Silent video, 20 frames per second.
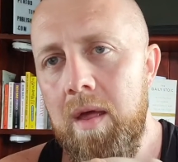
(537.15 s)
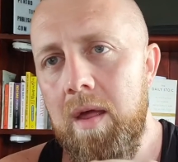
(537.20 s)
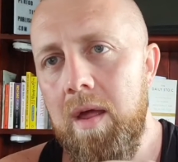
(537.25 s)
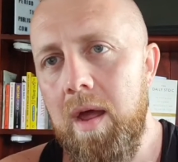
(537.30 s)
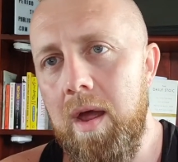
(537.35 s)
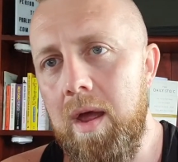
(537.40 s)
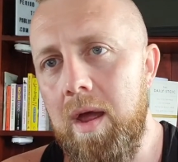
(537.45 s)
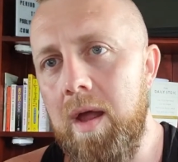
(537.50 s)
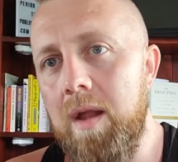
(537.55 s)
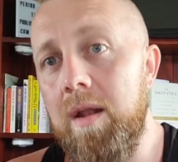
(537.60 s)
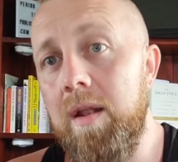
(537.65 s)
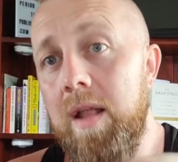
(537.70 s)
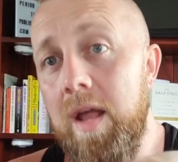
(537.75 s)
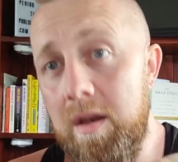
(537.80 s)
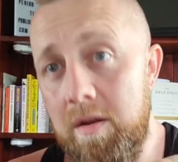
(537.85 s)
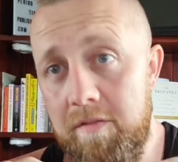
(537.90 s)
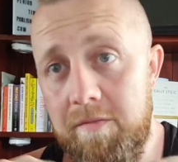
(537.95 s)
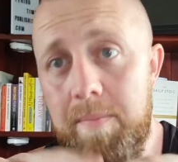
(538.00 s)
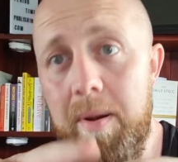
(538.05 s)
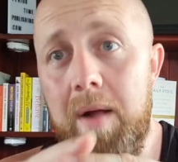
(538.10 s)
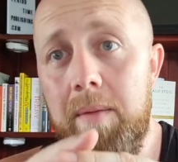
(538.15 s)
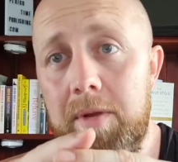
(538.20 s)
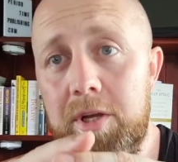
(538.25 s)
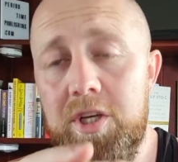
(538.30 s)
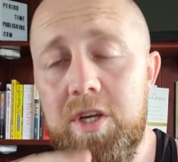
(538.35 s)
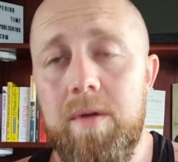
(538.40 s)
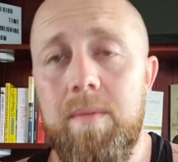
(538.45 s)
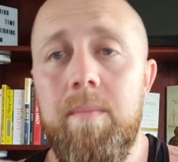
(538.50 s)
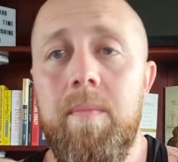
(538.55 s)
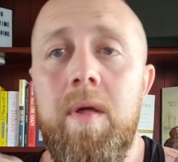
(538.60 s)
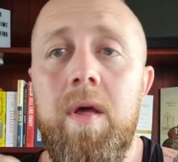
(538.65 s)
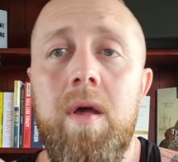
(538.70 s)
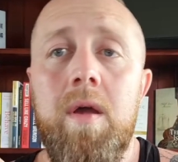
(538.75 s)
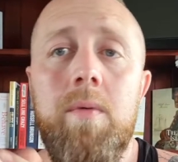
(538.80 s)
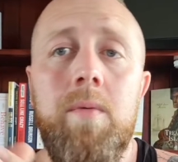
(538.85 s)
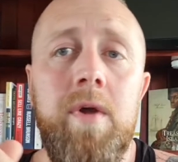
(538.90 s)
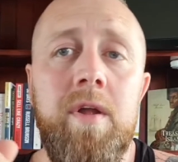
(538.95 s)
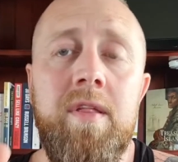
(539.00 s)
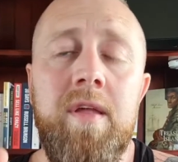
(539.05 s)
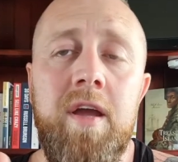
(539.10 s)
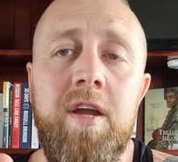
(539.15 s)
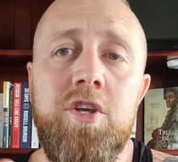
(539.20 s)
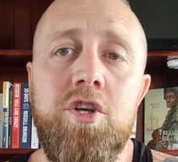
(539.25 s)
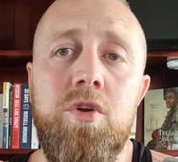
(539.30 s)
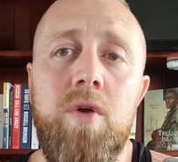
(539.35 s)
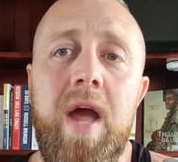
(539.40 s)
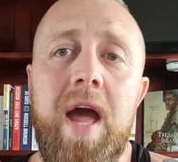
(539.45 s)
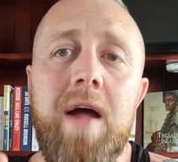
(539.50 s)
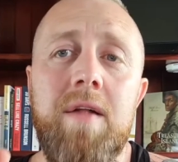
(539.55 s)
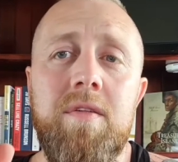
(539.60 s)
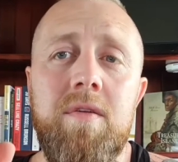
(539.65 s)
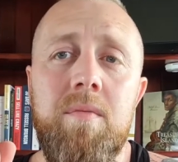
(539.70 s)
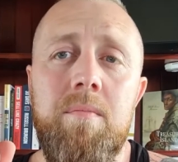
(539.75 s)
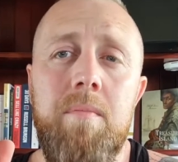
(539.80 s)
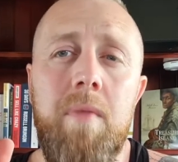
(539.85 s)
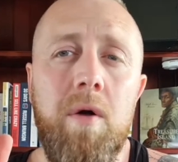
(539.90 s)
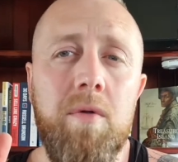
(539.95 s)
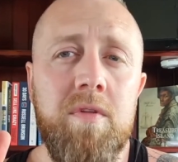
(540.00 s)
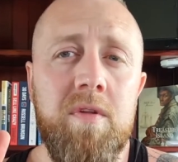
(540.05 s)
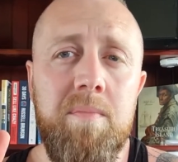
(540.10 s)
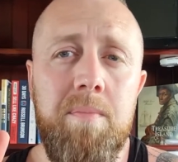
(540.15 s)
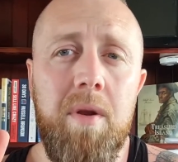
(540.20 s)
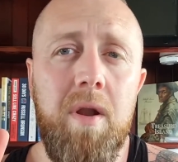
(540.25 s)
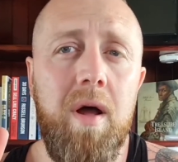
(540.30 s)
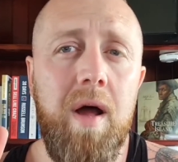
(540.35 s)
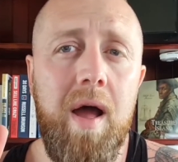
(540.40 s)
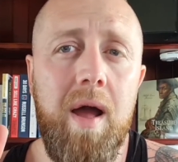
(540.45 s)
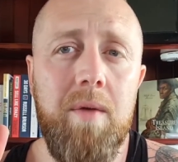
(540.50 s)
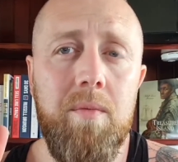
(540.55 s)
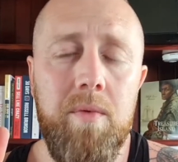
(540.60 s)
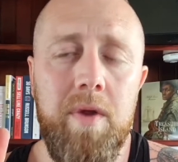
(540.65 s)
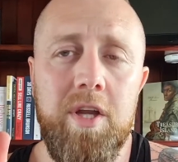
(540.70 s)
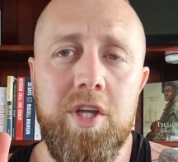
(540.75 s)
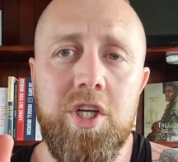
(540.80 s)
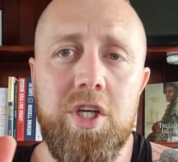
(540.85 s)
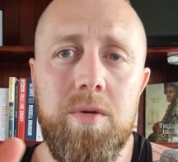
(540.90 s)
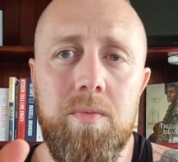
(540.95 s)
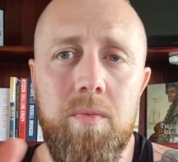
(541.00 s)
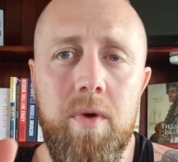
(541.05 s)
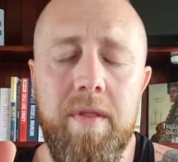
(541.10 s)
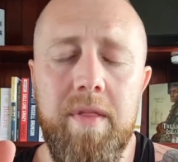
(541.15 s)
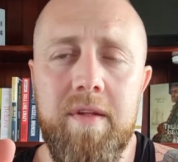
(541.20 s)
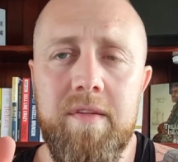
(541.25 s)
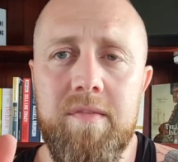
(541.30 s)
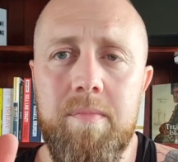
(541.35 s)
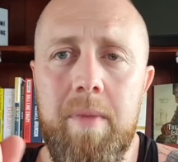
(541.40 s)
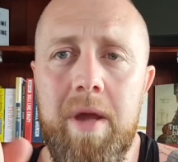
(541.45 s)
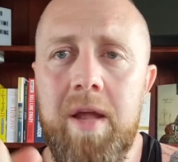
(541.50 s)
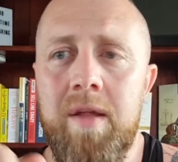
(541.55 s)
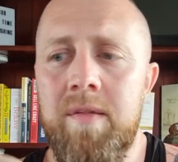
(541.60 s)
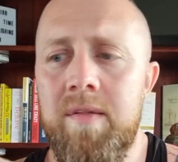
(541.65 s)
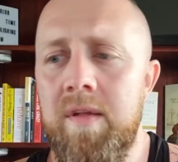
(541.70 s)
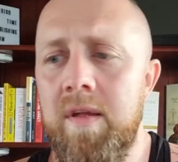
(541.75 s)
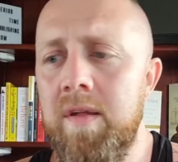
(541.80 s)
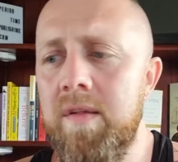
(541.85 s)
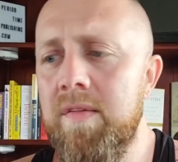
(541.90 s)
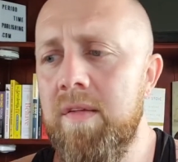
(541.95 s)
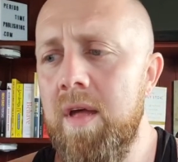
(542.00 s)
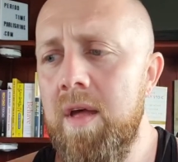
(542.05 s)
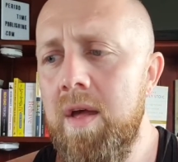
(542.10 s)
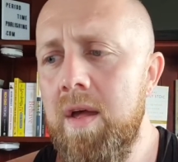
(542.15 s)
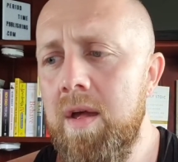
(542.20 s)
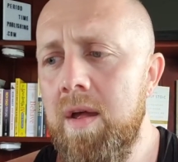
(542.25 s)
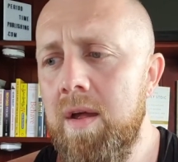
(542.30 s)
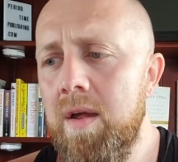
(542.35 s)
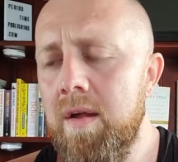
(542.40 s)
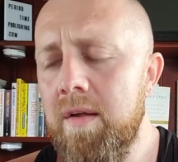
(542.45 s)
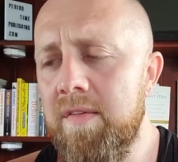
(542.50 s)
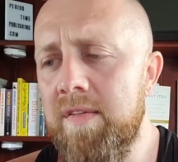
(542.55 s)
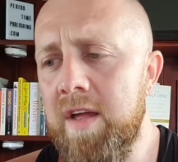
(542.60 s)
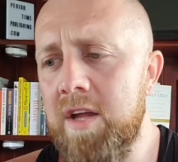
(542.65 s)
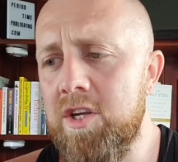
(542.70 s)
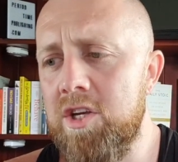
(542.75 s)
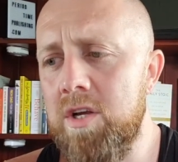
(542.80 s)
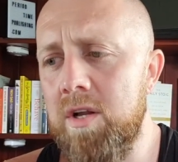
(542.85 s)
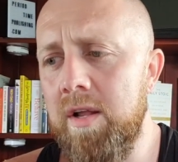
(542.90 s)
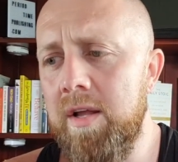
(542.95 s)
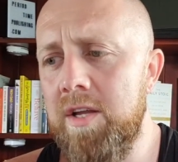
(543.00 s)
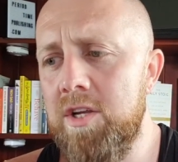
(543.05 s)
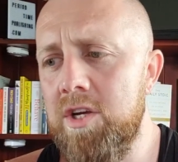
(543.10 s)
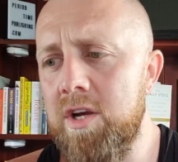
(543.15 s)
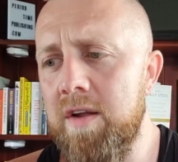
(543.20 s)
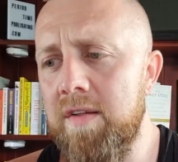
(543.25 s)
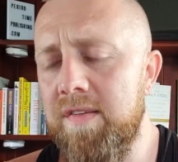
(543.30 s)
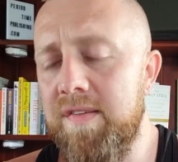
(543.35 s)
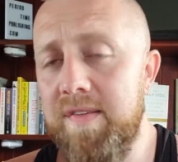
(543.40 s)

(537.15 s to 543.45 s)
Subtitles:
and then you've published them, we teach you how to multiply, which what this means is essentially just